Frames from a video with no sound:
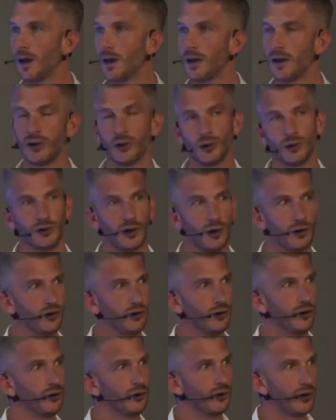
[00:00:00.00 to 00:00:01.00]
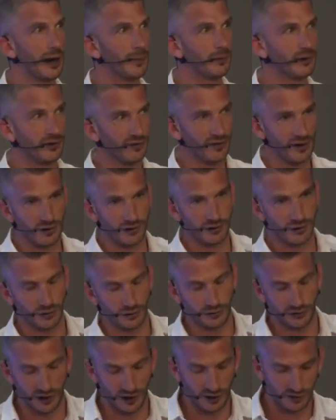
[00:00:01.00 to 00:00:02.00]
There's also shoe straps at
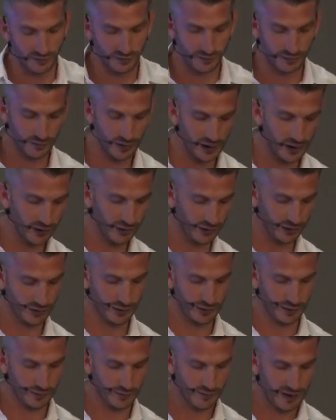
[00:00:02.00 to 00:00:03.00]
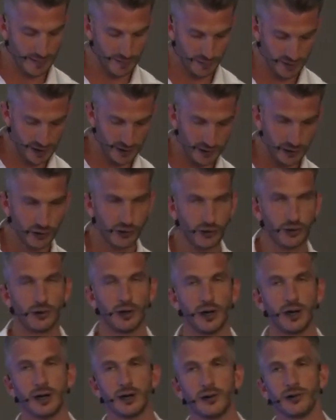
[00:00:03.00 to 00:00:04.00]
Functional Self, which wrap around your shoe
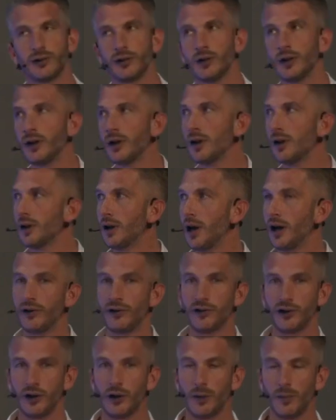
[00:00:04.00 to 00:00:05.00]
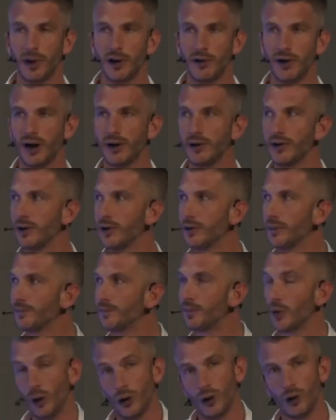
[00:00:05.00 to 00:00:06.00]
like this, and so you can be grounded.
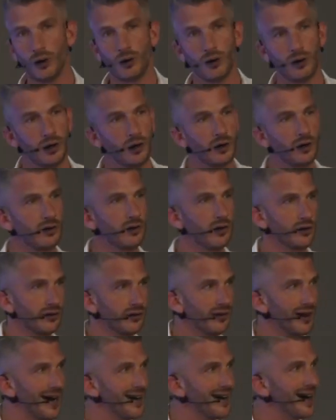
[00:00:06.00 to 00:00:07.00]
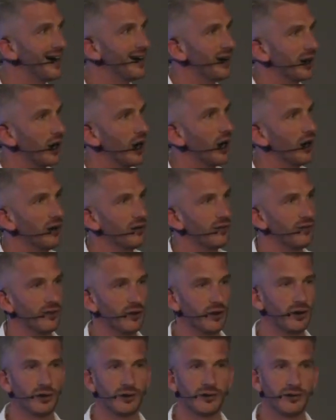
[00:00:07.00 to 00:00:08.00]
Or you can just stand out in the garden
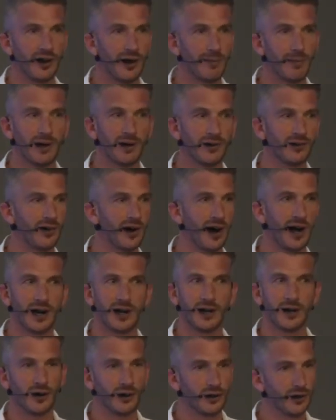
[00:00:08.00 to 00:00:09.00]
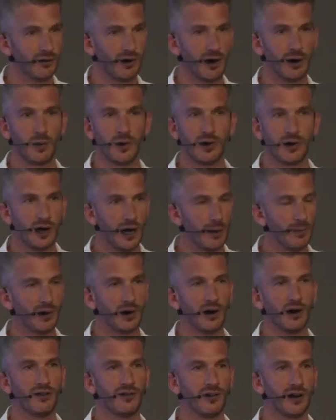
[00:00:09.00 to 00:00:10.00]
for 10 minutes a day on your own with your cup of
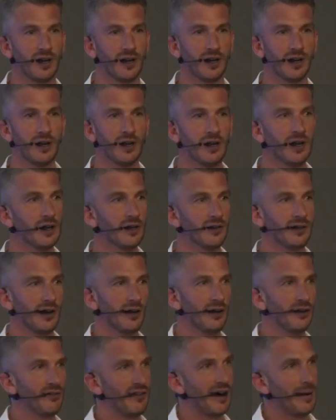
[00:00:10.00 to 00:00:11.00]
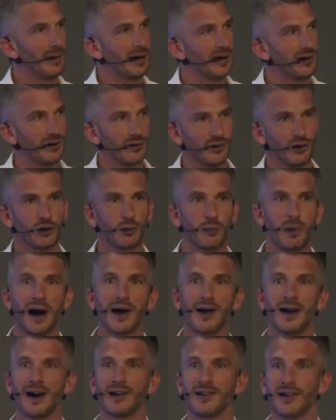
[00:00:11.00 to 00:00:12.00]
coffee, tell the family to
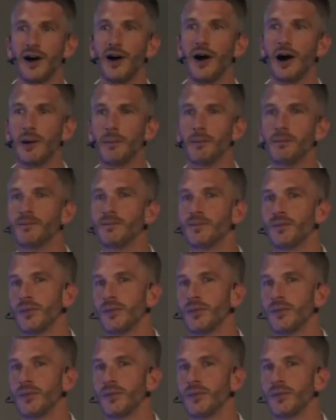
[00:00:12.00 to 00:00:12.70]
respect that time